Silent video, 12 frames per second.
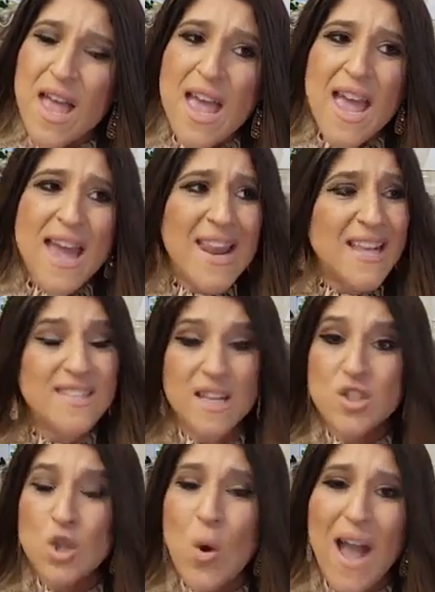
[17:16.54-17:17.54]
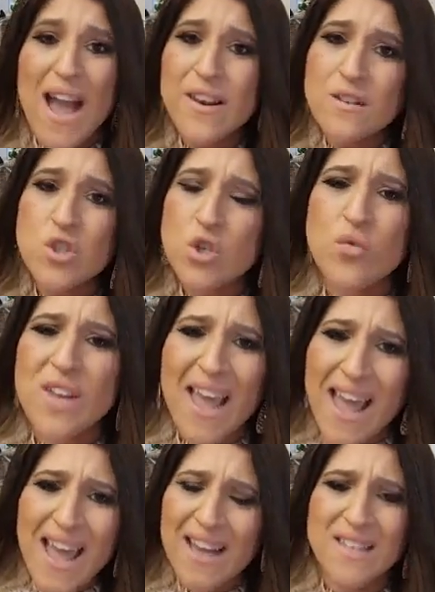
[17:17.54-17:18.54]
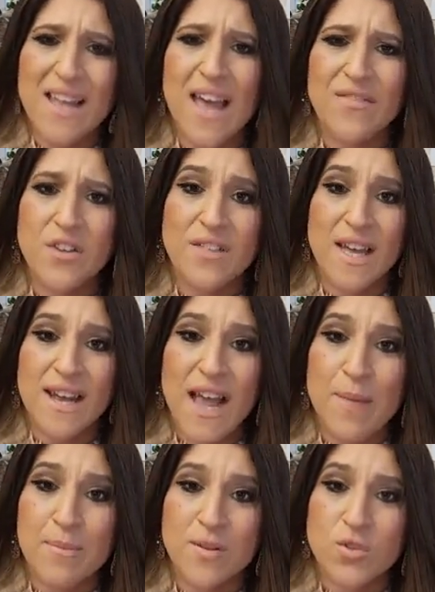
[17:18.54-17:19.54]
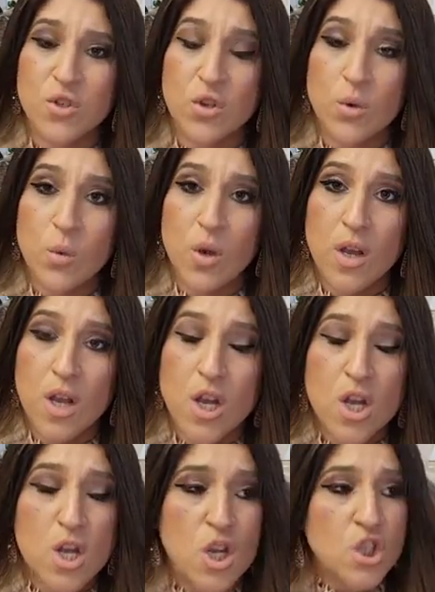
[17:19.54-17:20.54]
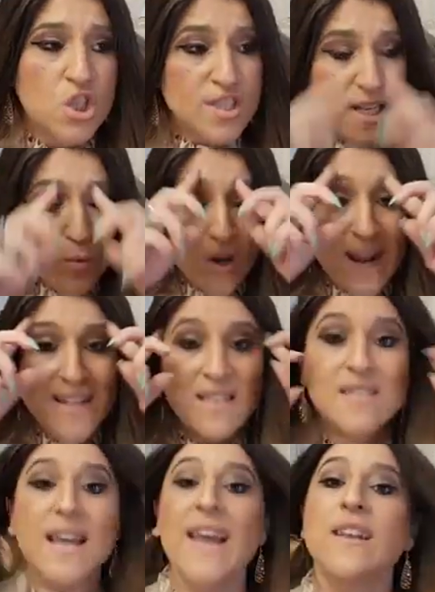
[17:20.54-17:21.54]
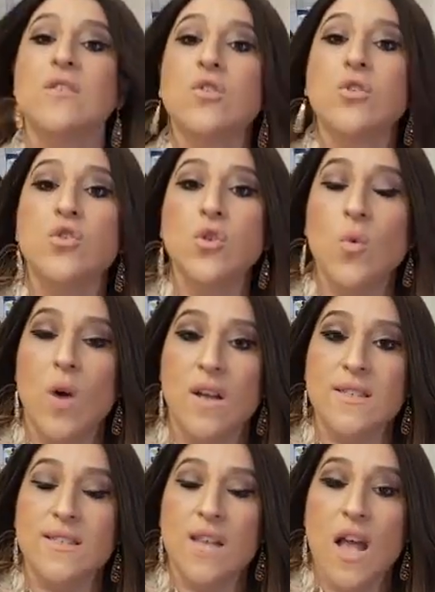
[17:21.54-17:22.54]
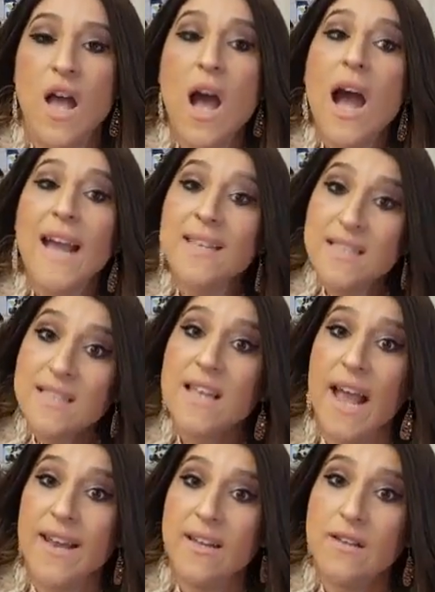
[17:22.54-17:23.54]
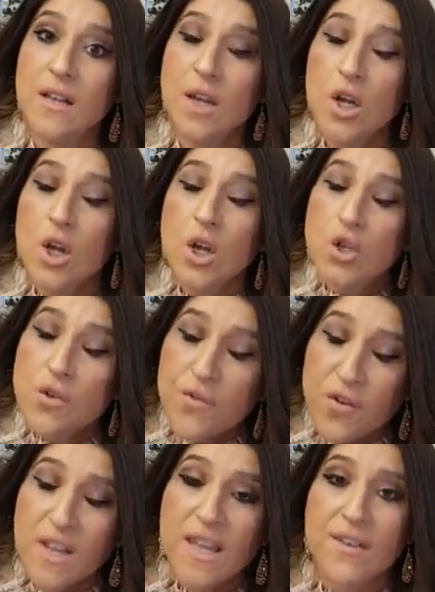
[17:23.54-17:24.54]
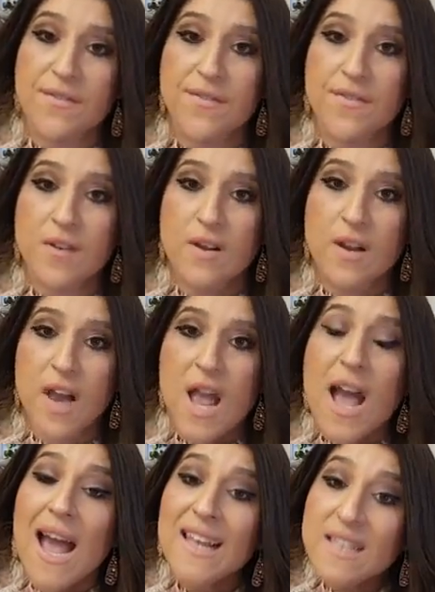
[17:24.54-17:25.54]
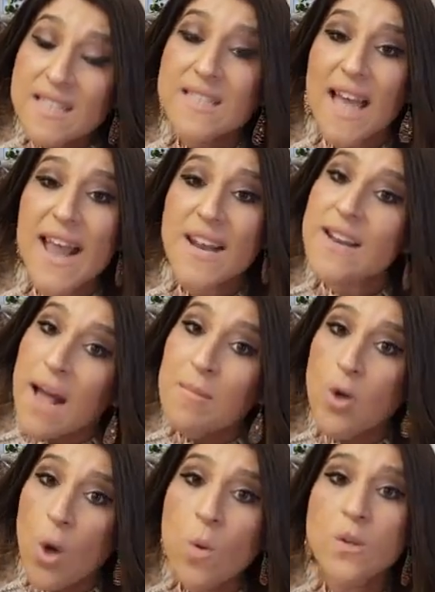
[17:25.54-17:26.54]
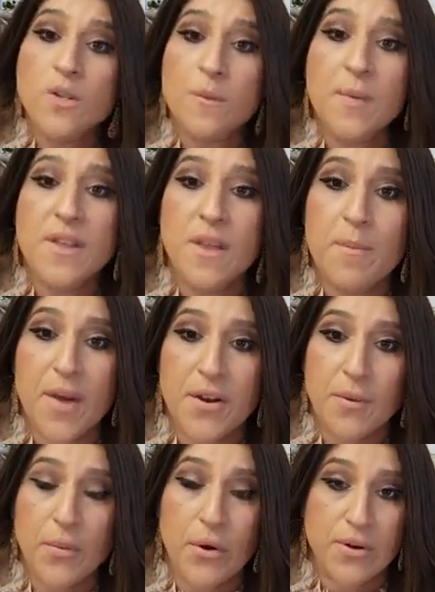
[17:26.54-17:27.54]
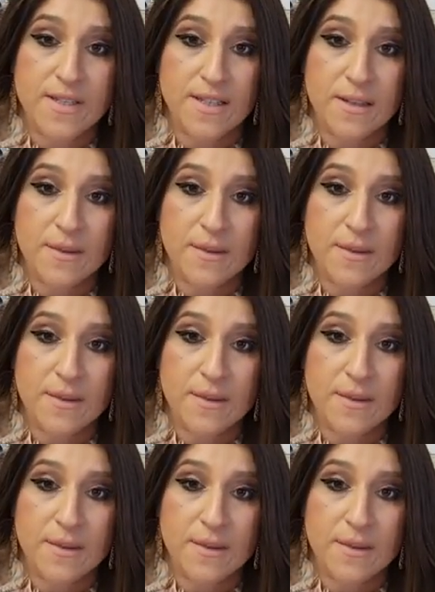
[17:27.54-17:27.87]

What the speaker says: And I said, so how did you react after that happened to you? She said, what I decided to do was, I decided to forgive. I decided I'm going to be the better person.